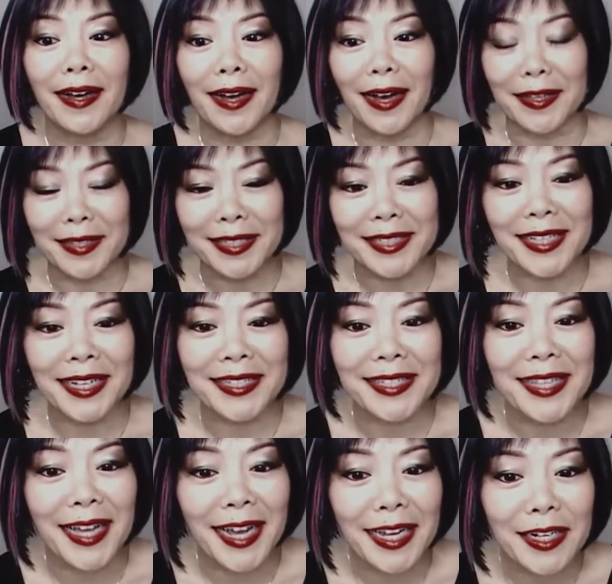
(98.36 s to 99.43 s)
On this next
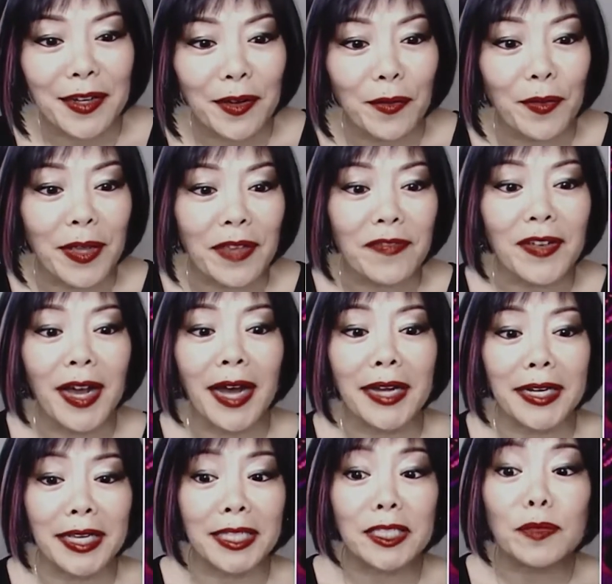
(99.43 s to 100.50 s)
slide, we've
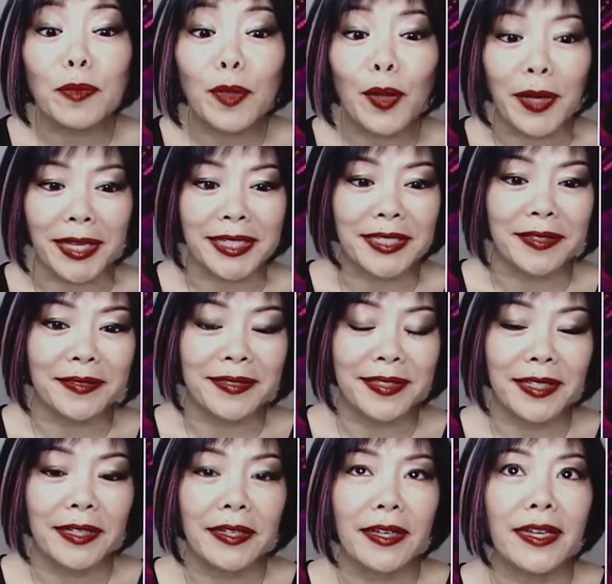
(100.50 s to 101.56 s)
got exploit.
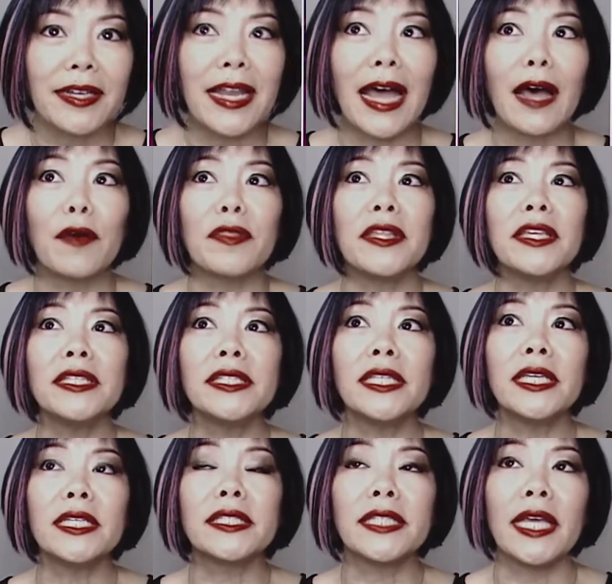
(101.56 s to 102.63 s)
Now, this
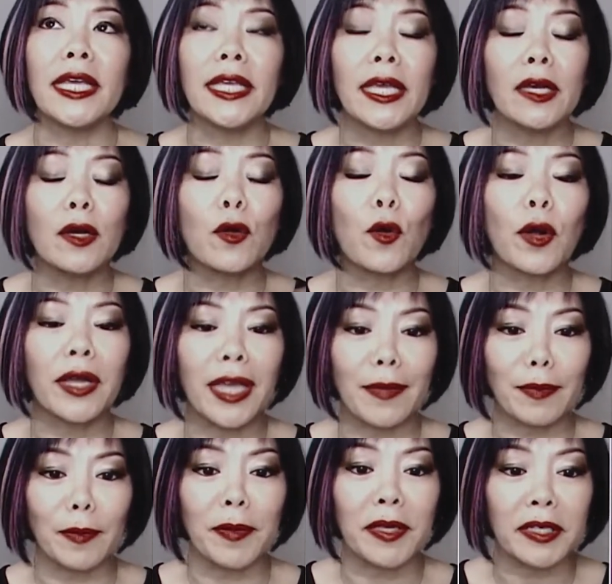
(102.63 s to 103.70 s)
is taking a core
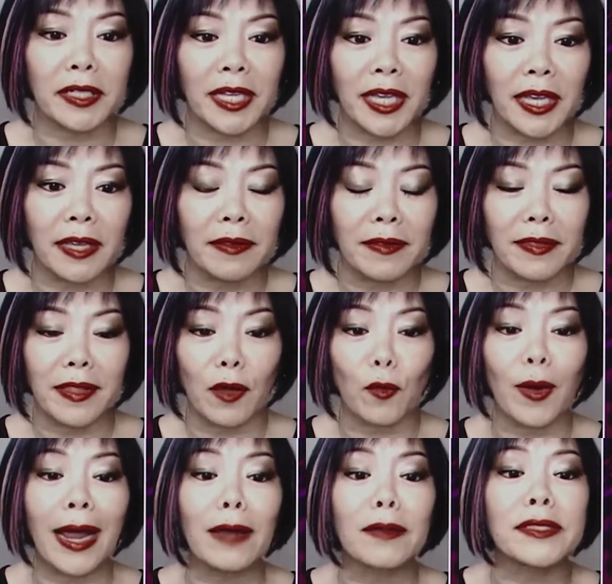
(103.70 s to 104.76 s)
capability that
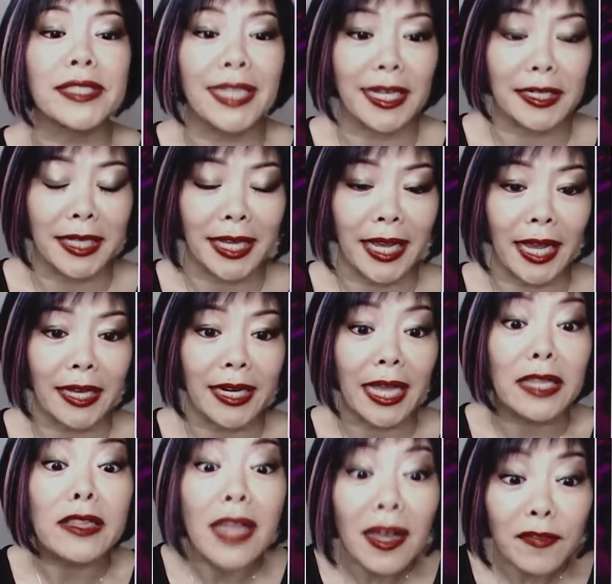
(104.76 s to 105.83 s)
we're outstanding at
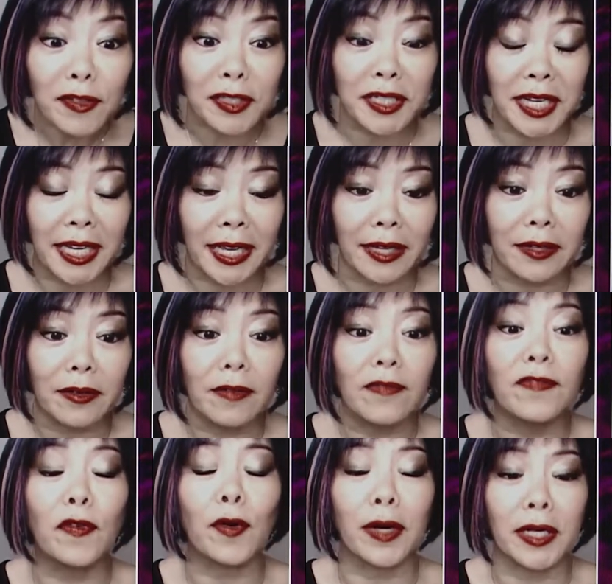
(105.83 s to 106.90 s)
and leveraging it
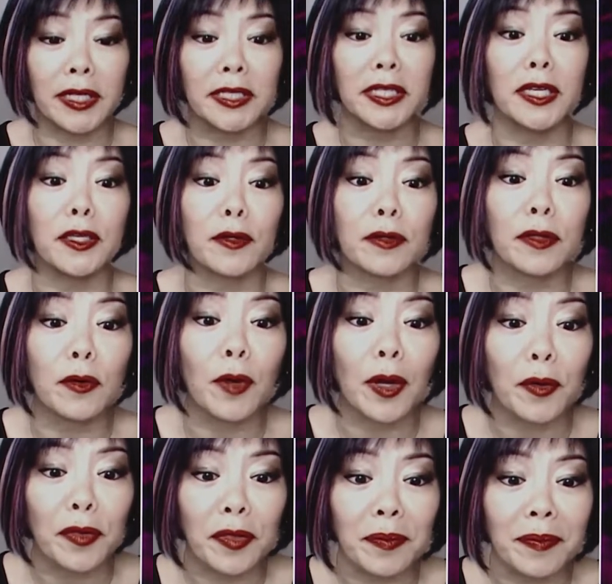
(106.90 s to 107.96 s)
for continued
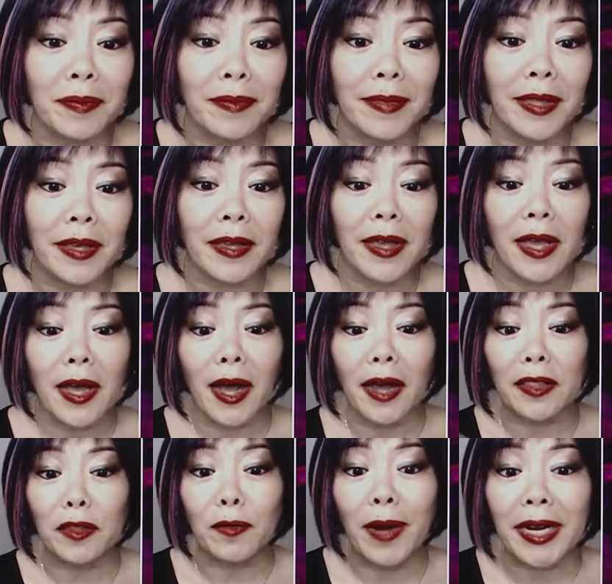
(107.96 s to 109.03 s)
growth. On
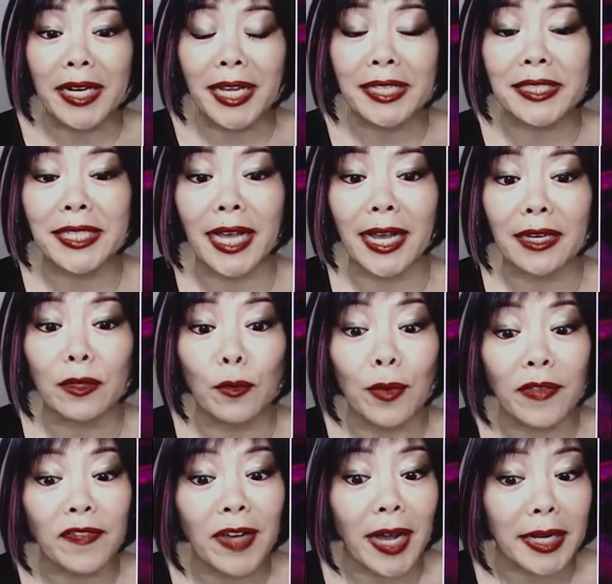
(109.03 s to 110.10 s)
the right hand side,
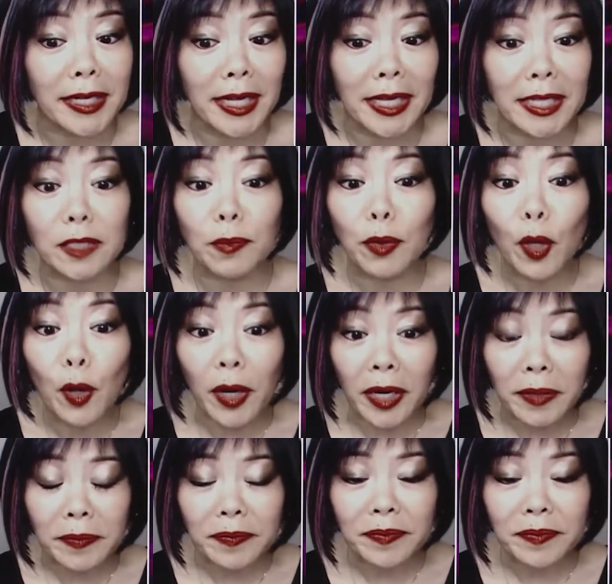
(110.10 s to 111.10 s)
we've got explore.